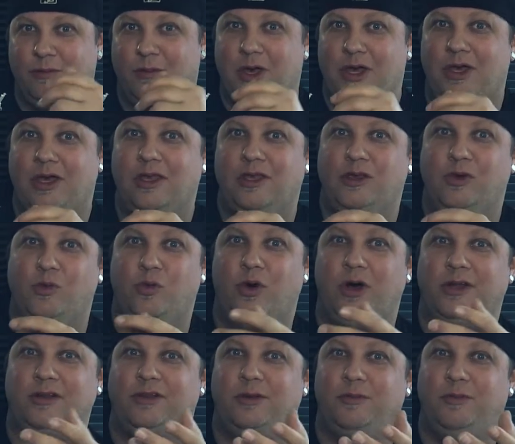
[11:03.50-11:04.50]
making you
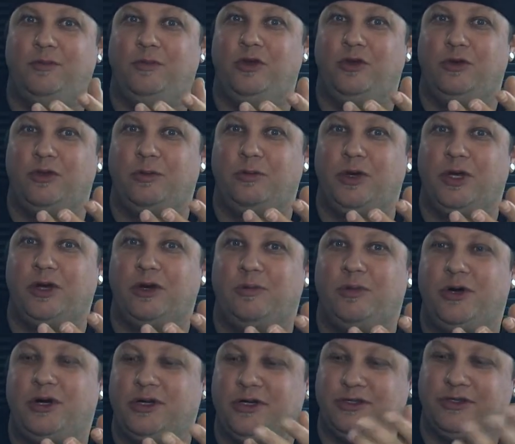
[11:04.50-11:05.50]
want to do the bigger
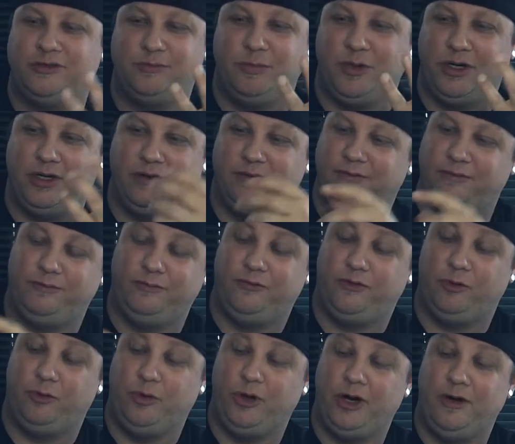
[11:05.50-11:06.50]
purchase. But
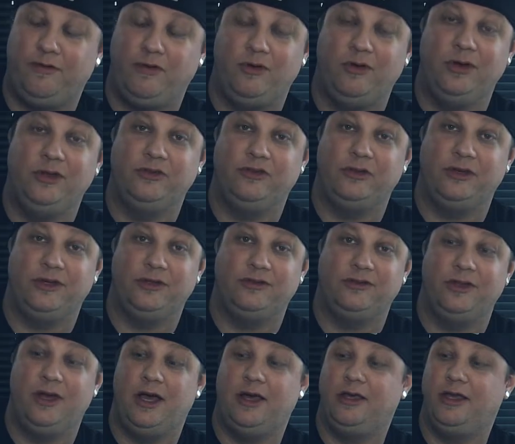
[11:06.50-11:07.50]
for whatever reason,
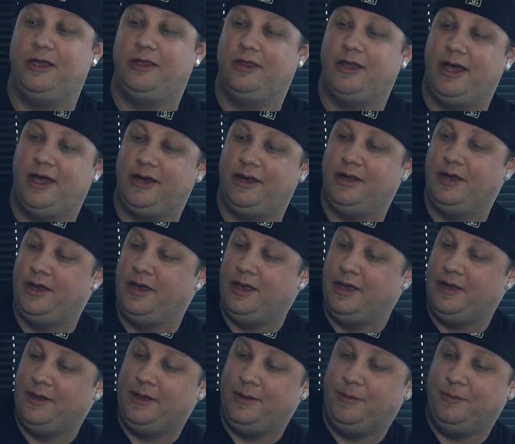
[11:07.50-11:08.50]
it's not like that.
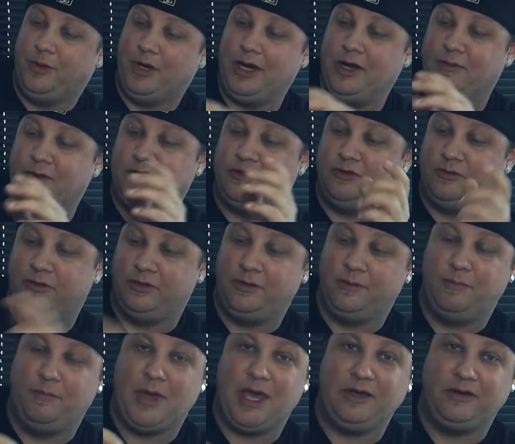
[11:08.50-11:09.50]
But anyways,
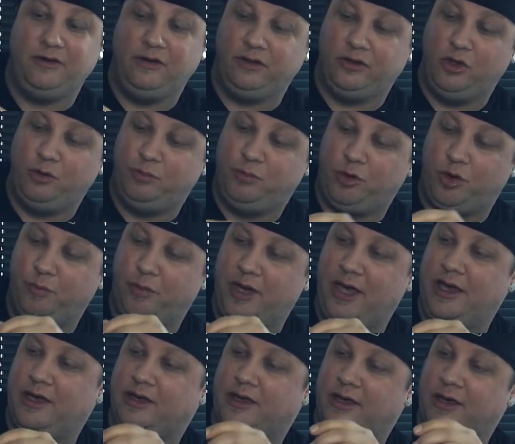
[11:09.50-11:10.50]
back to the low pro
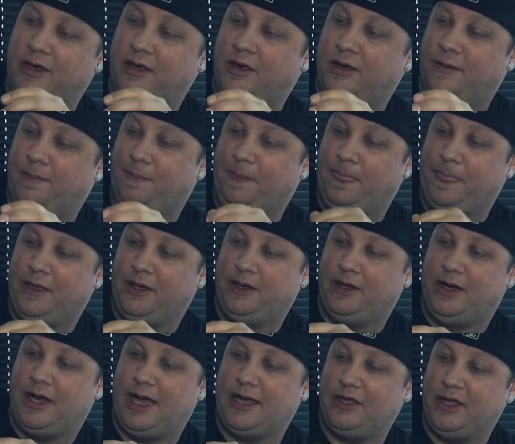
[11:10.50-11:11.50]
bag.
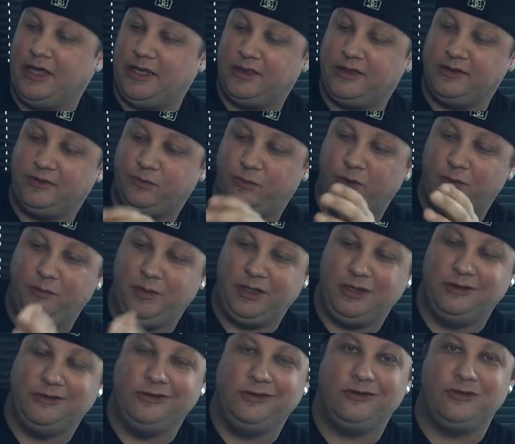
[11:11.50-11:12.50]
I like this one
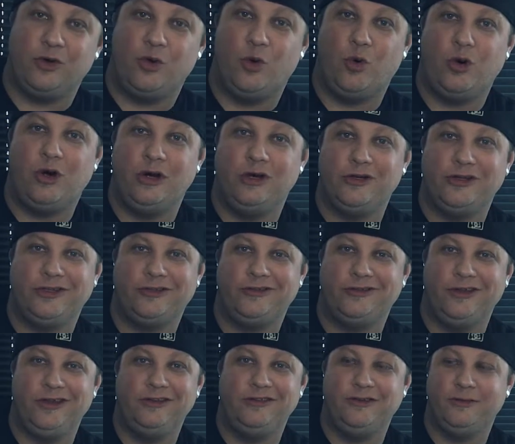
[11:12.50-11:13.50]
because it's orange.
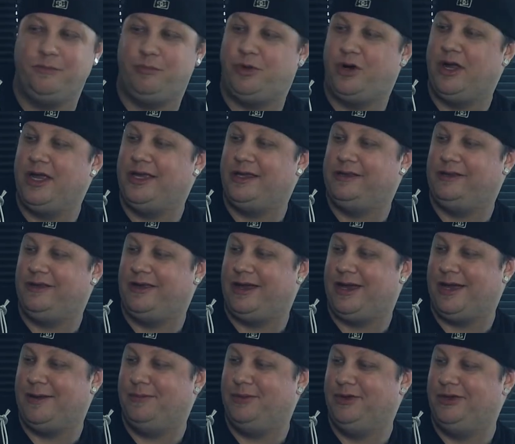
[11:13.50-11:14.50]
It's nice and bright.
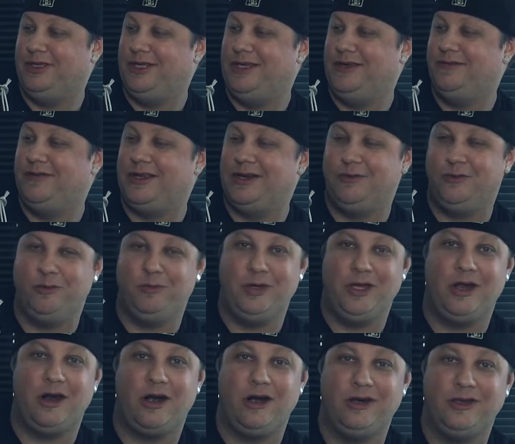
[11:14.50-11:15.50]
I believe that it would
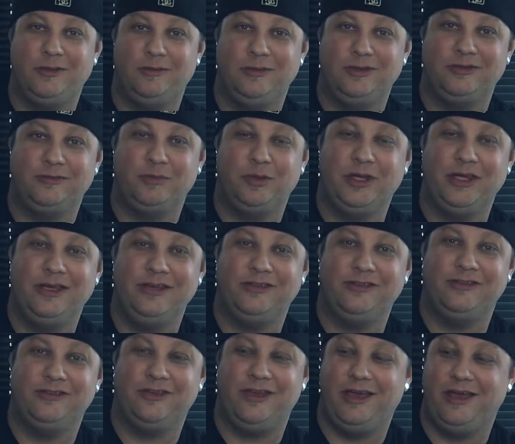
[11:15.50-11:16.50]
be hard to
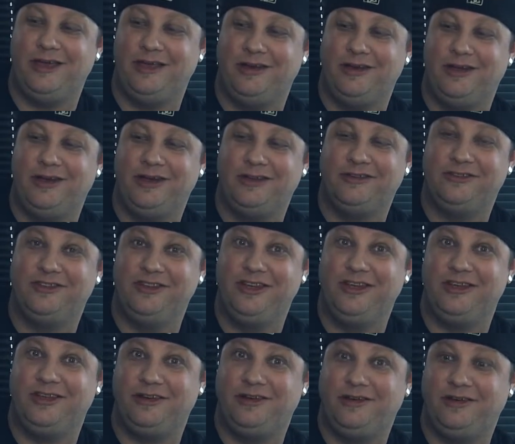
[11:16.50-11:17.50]
misplace and not
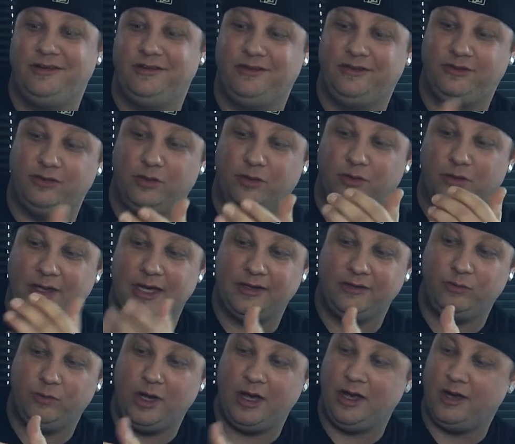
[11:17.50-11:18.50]
see it. So
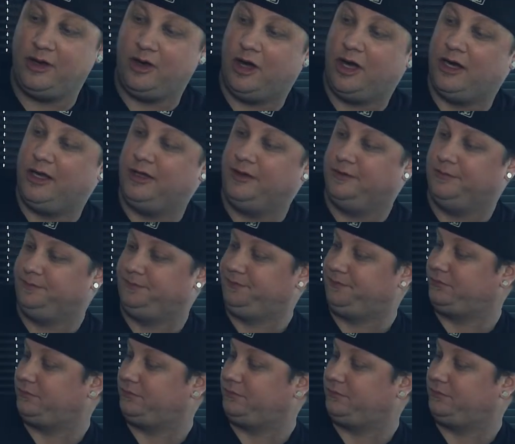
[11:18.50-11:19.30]
that's why I got it.